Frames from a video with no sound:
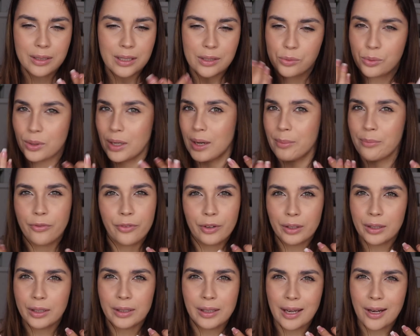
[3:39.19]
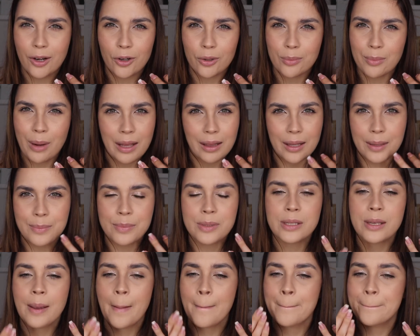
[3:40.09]
That's what I'm feeling like on my
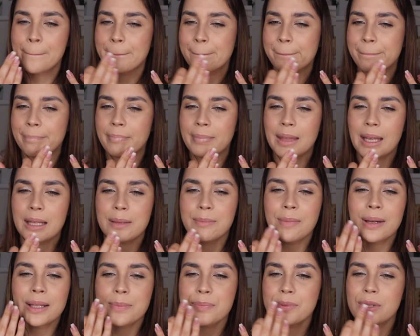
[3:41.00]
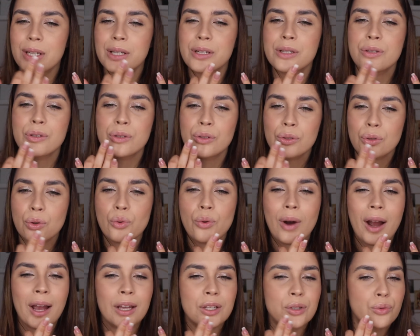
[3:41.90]
lips, that my lips are
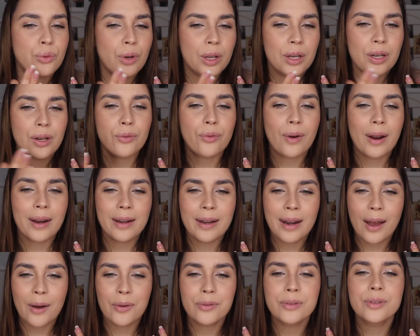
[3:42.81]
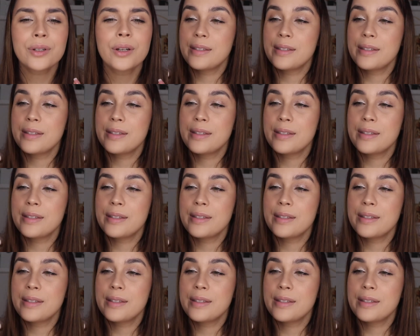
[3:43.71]
so hydrated right now.